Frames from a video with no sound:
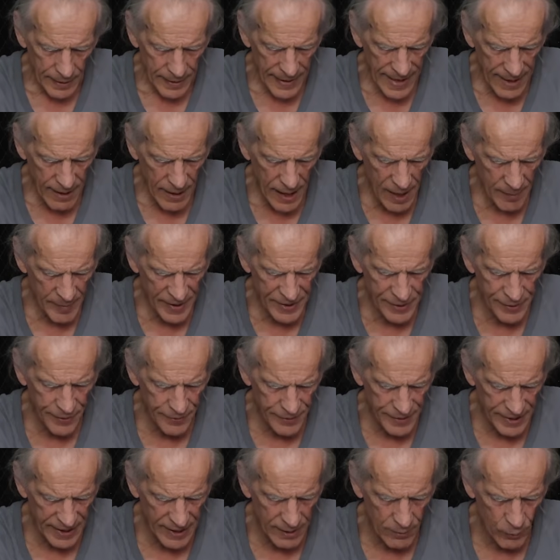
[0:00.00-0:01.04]
Now I've been
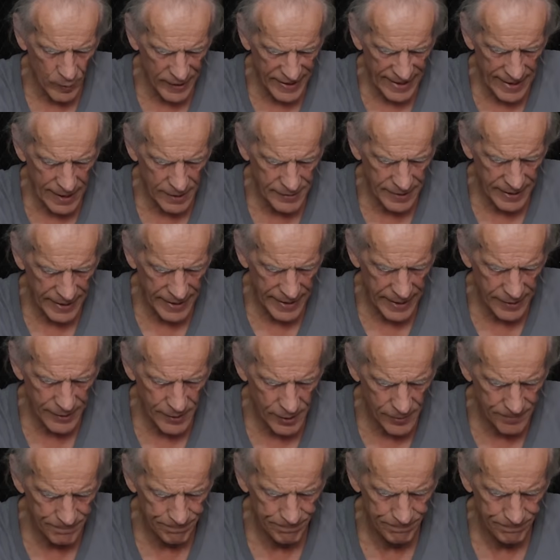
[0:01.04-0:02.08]
using it without the
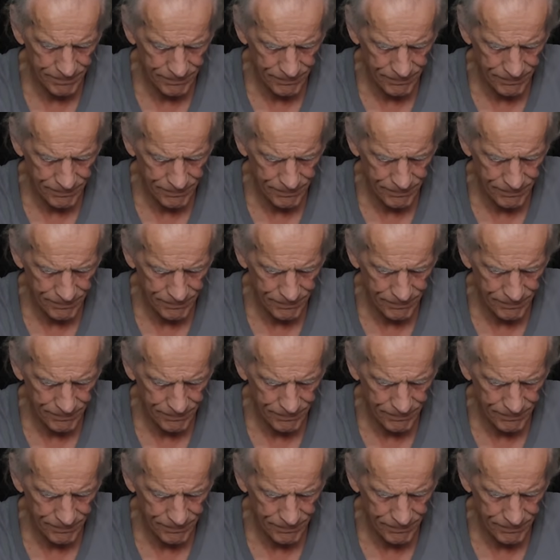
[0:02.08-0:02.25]
handle,